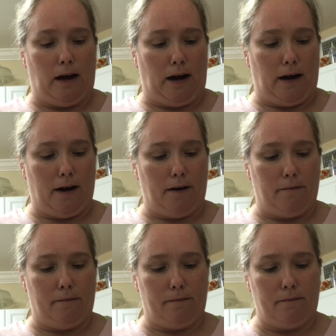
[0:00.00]

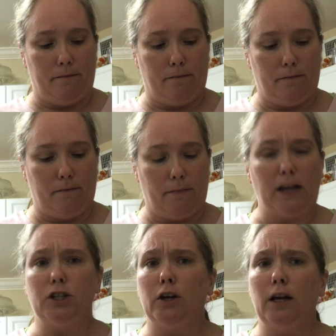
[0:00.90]

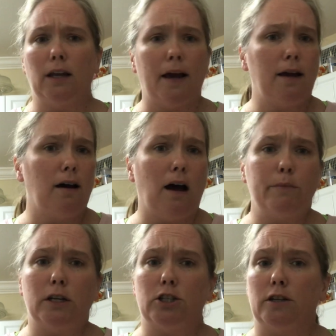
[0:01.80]
Make sure you like,
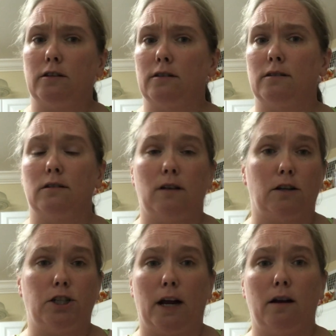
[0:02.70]
comment,
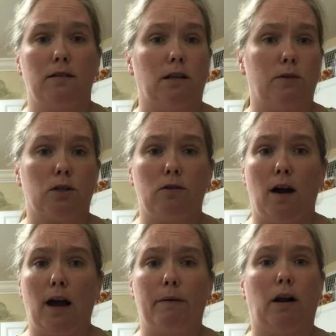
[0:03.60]
share,
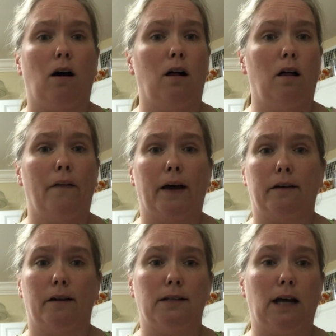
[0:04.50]
subscribe, and all
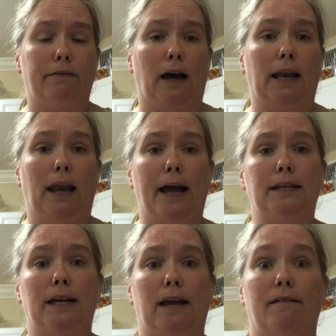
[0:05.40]
that good stuff. I
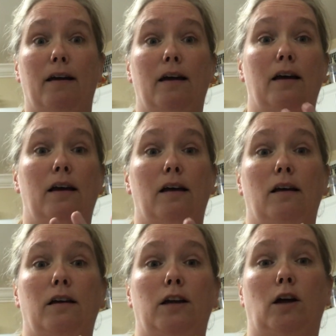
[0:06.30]
like to hit,
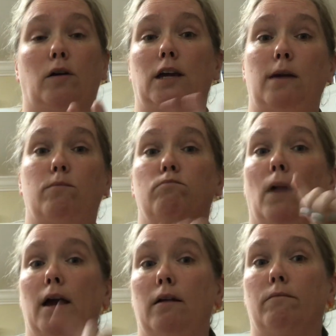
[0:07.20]
keep
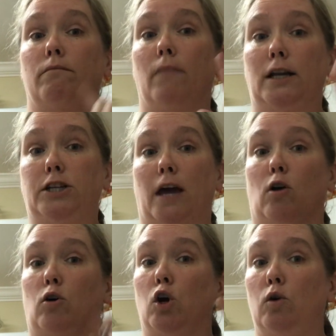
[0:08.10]
my
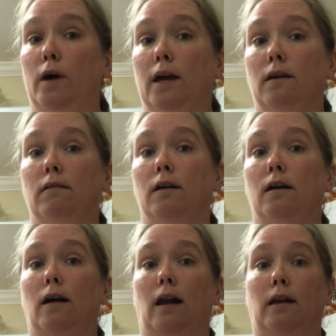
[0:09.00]
channel going.
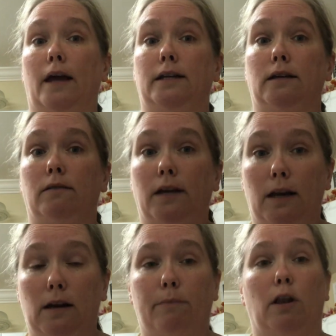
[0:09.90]
I'd like to
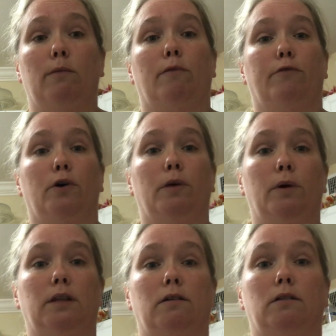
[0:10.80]
get it up a little bit further
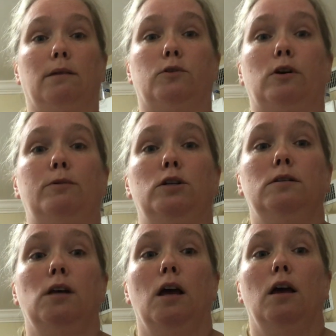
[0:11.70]
with the
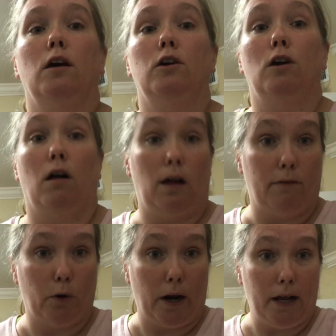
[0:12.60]
subscriptions. Y'all
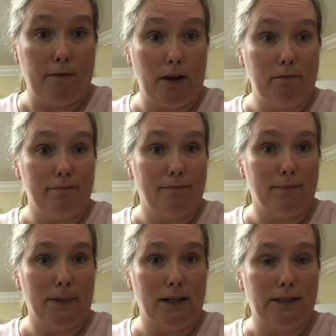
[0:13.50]
have a great evening.
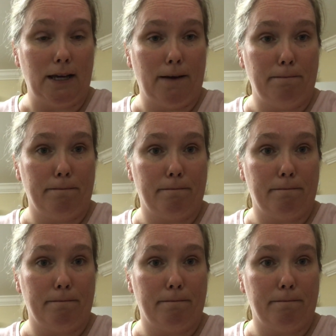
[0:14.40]
See ya.